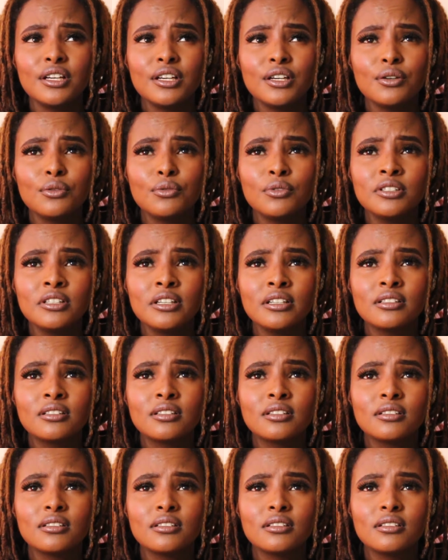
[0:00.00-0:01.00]
It
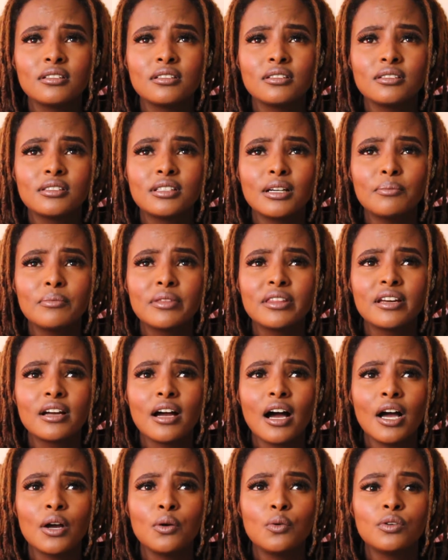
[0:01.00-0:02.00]
wasn't something
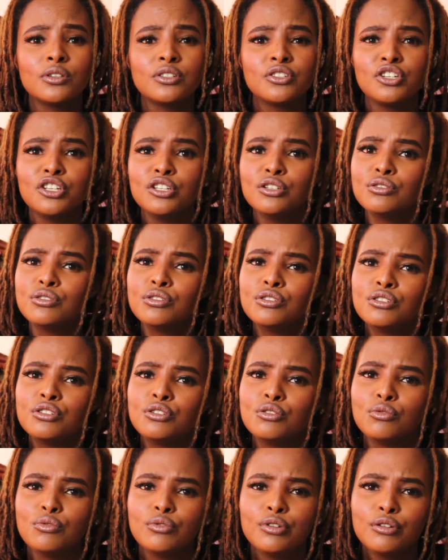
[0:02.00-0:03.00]
I was used
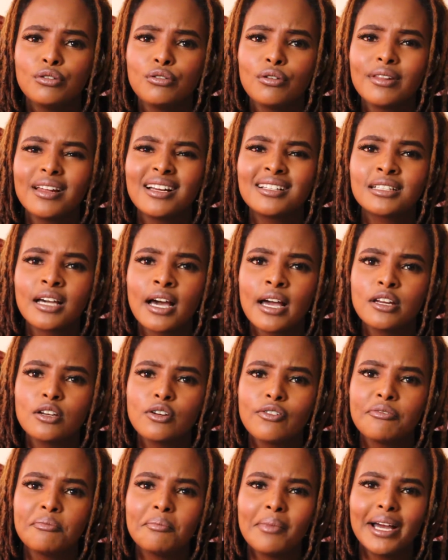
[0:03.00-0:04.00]
to. That kind
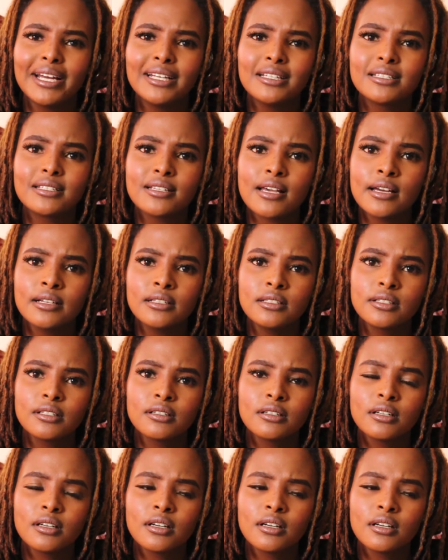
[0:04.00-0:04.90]
of mindset.